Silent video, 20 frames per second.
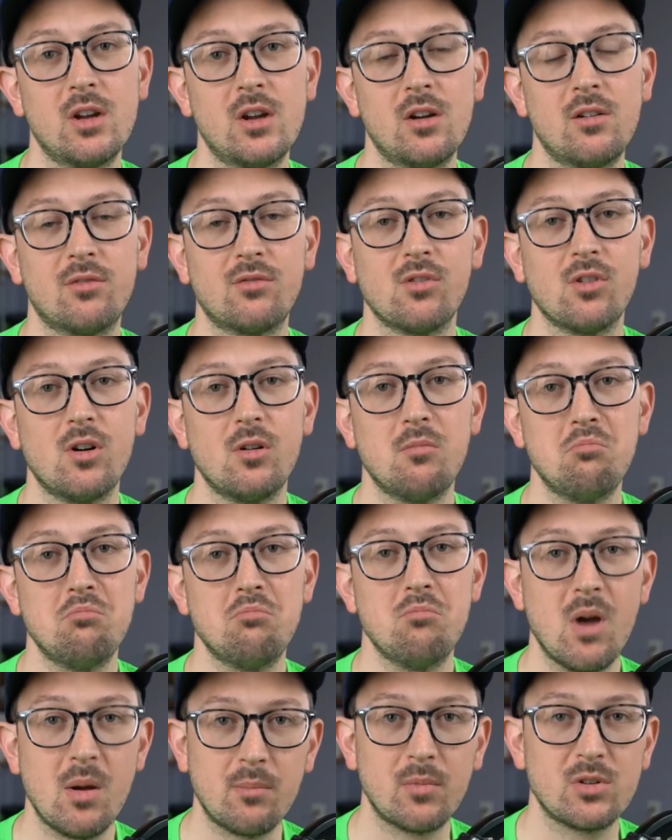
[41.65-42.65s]
from
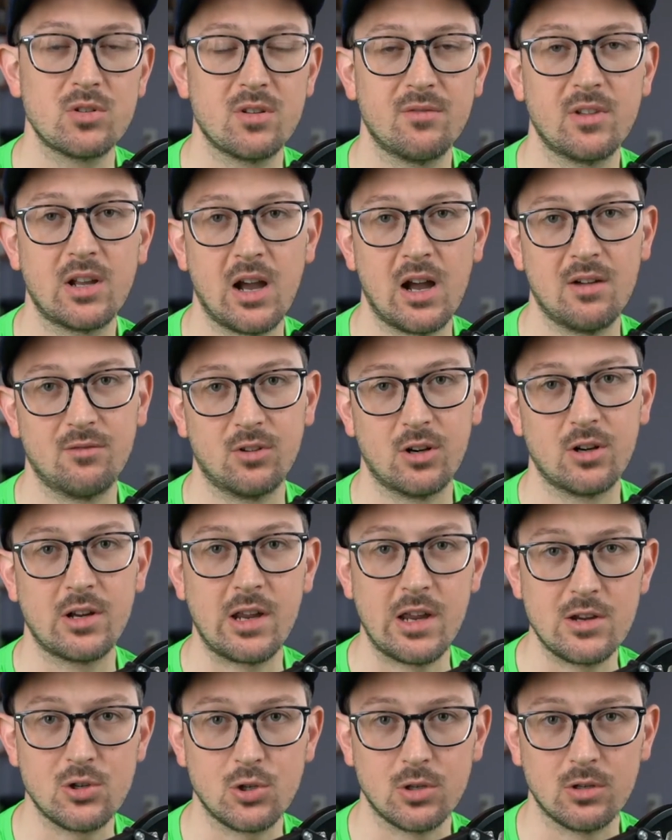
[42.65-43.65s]
members of the
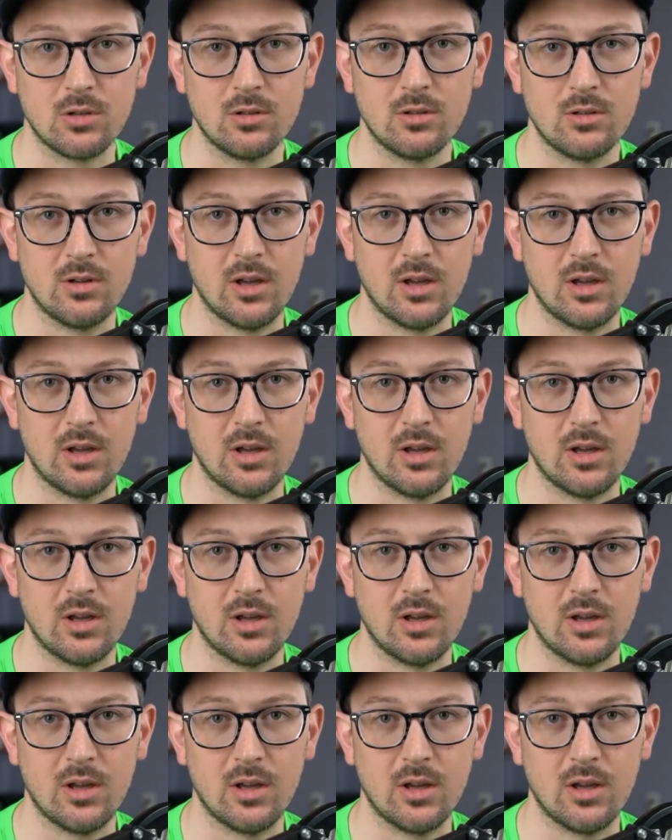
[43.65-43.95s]
congregation.